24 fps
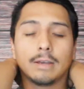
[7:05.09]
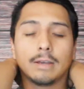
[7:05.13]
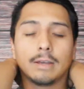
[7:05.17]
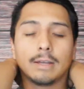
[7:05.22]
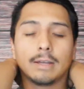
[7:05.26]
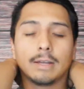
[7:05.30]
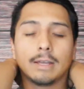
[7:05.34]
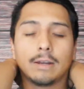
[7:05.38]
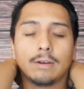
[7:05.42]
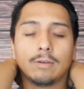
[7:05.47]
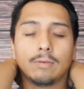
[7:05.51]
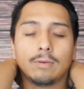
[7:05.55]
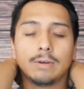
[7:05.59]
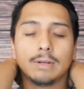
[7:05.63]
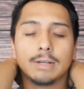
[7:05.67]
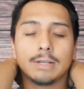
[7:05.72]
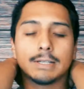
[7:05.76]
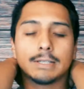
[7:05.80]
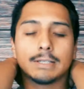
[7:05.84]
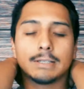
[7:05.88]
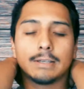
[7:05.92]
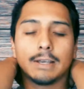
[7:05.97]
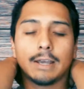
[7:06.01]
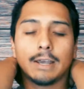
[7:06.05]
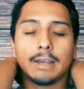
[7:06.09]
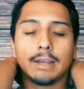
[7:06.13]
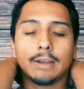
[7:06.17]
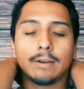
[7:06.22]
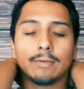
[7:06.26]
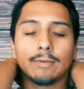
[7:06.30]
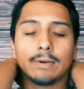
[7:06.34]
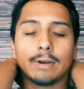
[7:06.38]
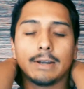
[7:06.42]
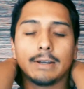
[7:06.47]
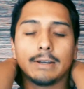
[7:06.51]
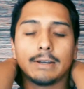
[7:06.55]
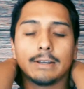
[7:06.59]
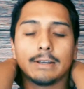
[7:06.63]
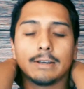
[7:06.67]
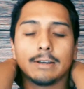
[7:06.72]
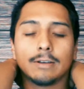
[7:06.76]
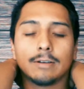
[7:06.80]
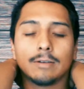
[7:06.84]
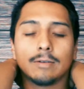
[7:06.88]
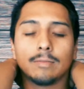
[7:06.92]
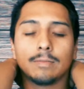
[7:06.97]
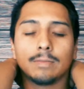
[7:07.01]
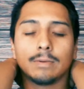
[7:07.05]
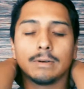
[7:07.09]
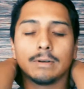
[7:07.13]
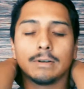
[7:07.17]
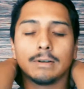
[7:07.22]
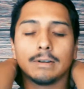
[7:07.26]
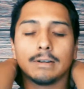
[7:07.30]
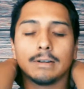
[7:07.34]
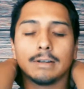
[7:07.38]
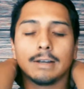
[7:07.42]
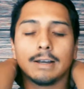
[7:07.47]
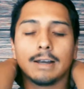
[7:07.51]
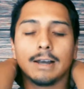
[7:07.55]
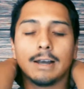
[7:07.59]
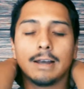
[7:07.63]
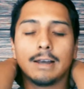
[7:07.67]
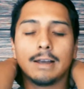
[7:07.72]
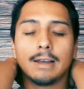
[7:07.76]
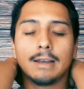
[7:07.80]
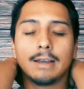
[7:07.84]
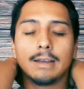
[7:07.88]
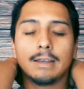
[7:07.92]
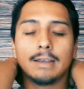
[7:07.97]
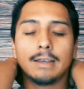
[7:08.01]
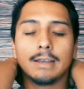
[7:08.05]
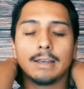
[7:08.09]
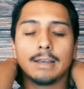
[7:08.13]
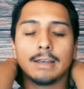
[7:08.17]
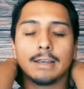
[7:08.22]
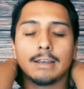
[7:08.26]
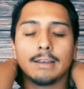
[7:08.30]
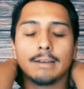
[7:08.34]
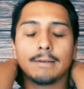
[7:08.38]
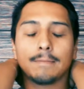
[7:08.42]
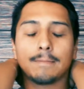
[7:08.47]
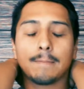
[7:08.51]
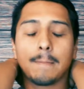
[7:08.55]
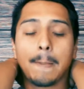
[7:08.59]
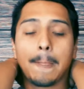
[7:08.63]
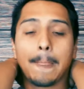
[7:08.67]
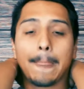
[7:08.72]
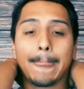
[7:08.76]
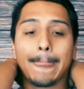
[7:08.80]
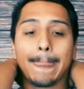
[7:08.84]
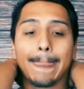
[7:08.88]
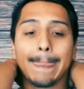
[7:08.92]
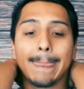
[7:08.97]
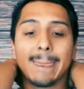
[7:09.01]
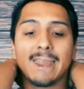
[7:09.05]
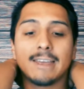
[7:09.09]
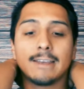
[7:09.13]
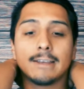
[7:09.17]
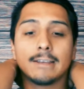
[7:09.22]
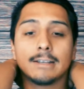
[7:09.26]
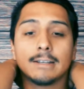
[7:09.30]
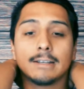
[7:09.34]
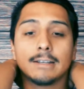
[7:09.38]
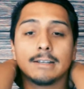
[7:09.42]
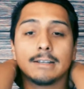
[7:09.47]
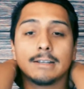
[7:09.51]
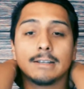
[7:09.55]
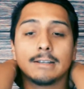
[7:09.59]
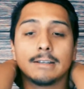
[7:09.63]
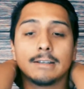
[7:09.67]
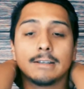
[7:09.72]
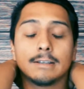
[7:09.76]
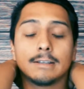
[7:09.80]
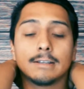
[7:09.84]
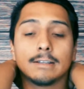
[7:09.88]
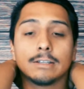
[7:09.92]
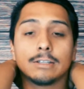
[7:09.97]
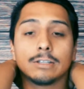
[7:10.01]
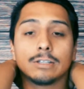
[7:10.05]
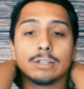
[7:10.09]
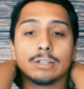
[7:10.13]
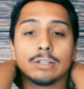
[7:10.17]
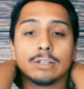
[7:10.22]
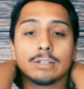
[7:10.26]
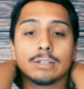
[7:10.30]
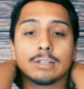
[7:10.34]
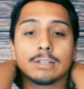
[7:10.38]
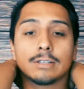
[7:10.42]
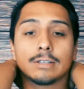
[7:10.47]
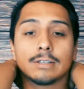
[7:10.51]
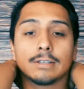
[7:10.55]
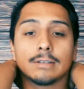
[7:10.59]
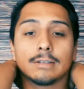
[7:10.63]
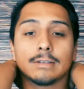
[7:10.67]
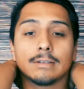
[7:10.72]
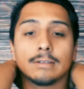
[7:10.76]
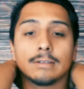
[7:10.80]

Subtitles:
And I don't want to say it right now, but I am just,